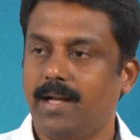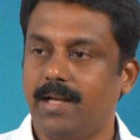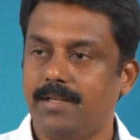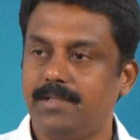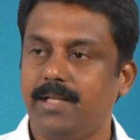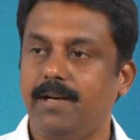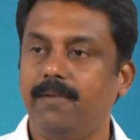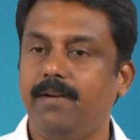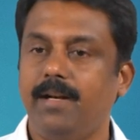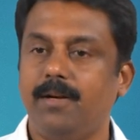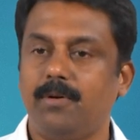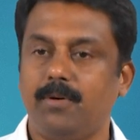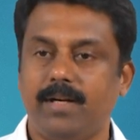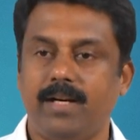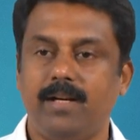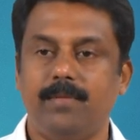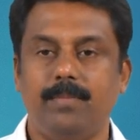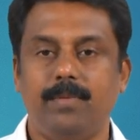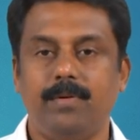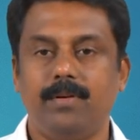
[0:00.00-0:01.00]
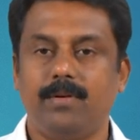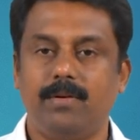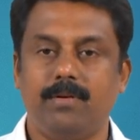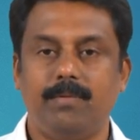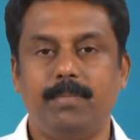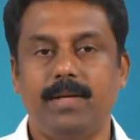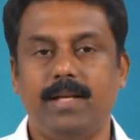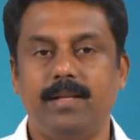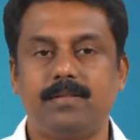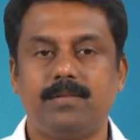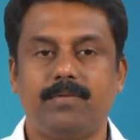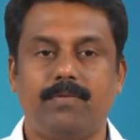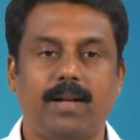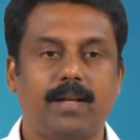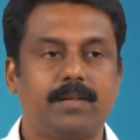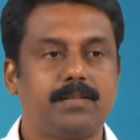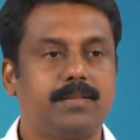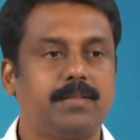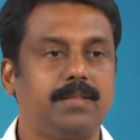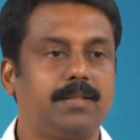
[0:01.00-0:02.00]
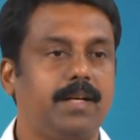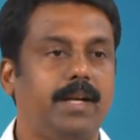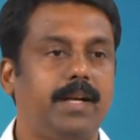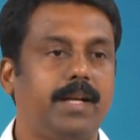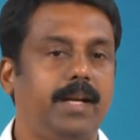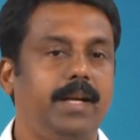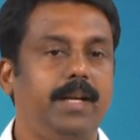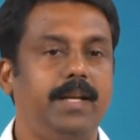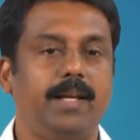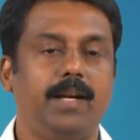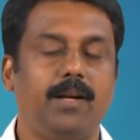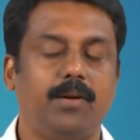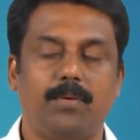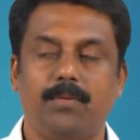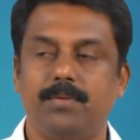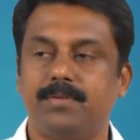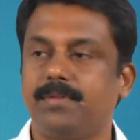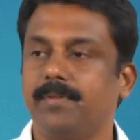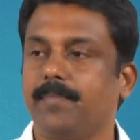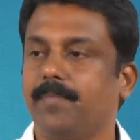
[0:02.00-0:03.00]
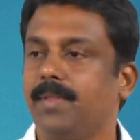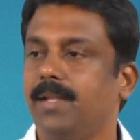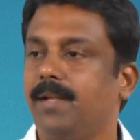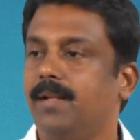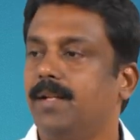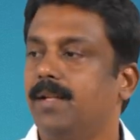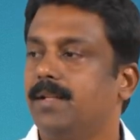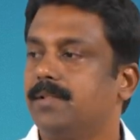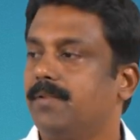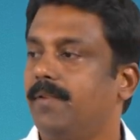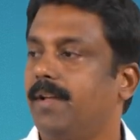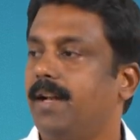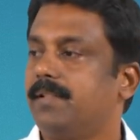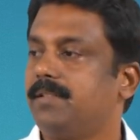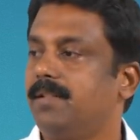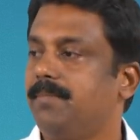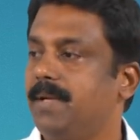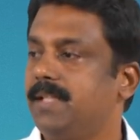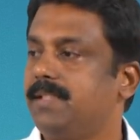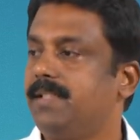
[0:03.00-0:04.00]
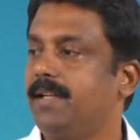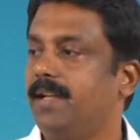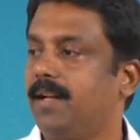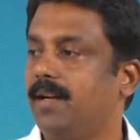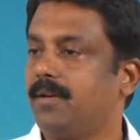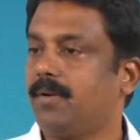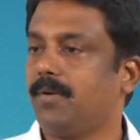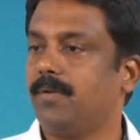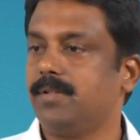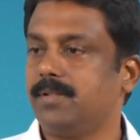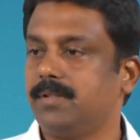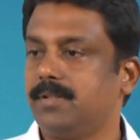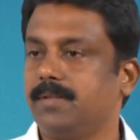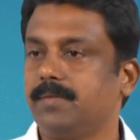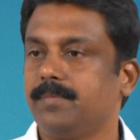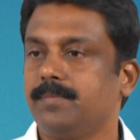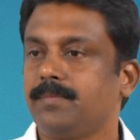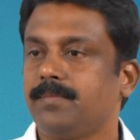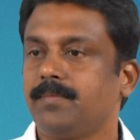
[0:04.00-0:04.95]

achieved in rutile based fluxed containing electrodes. So whereas in basic electrodes